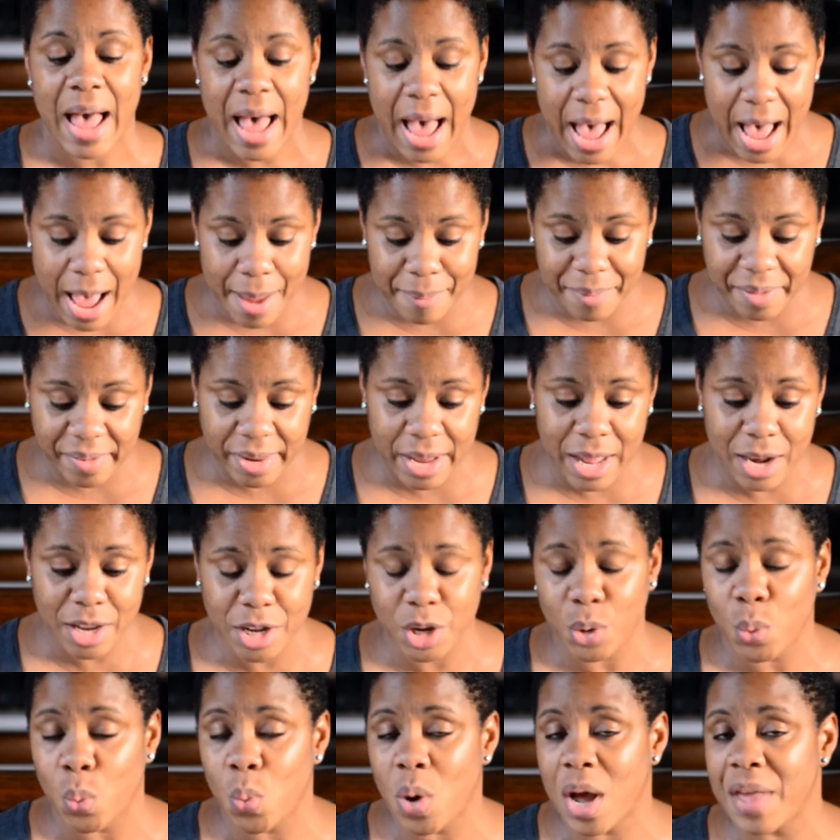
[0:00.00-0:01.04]
I'm telling
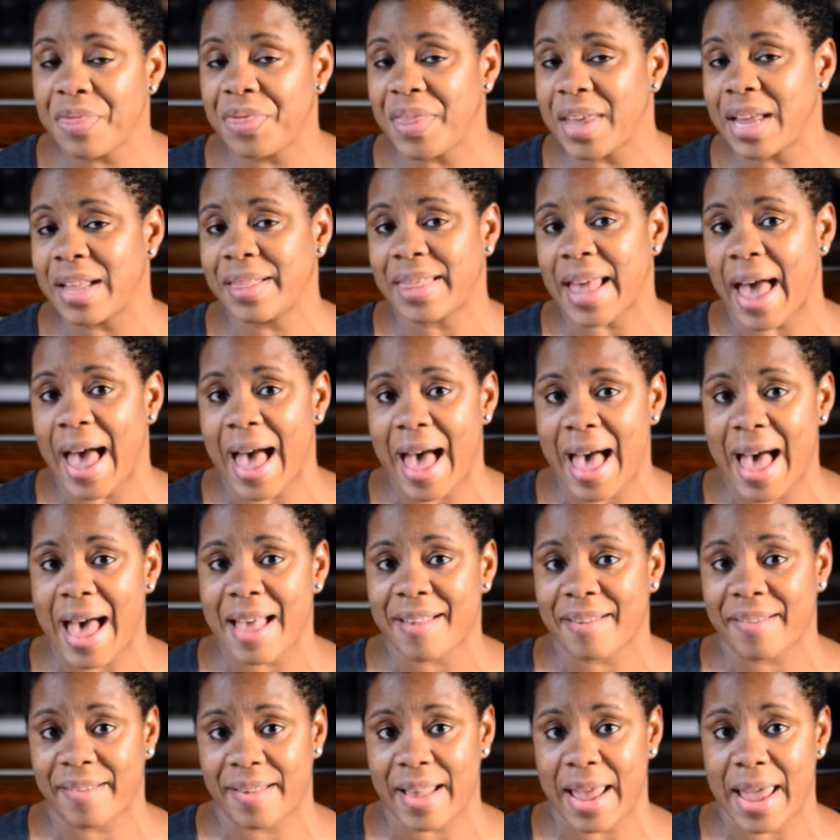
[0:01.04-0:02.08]
you, one thing that
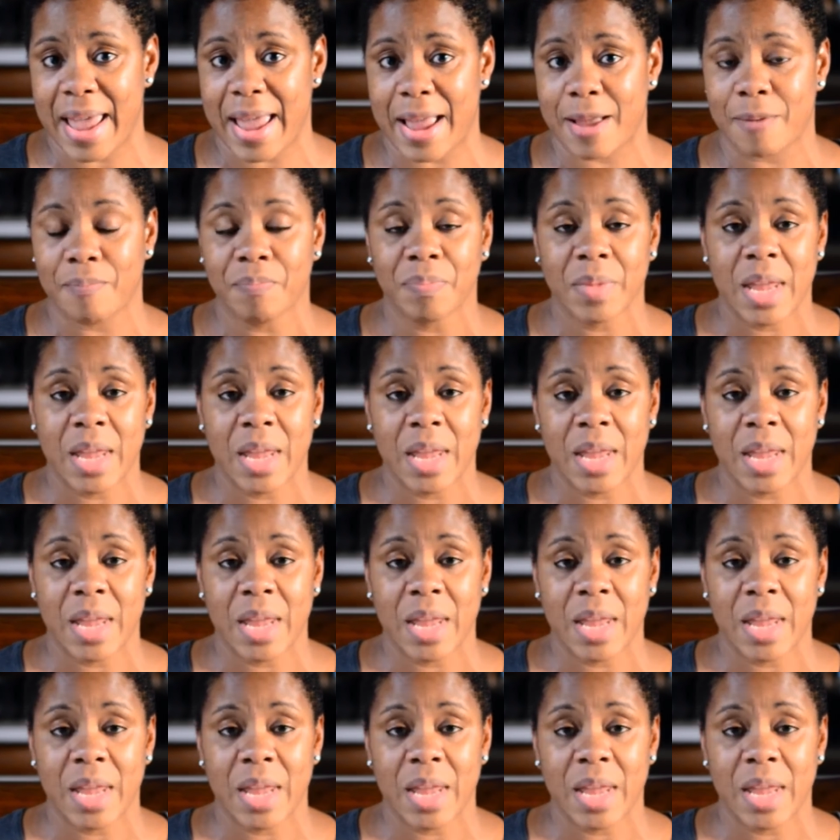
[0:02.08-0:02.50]
I say